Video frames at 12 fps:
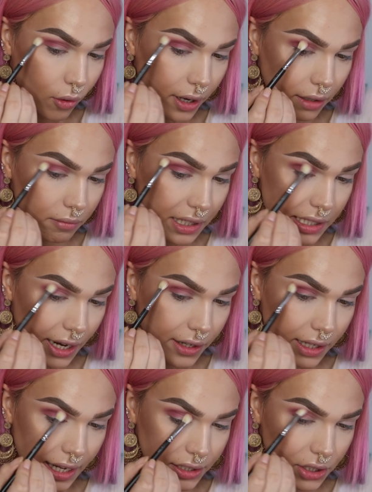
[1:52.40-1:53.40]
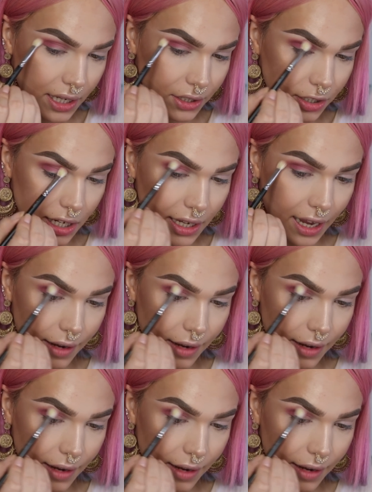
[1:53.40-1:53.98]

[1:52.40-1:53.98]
or entire collection actually.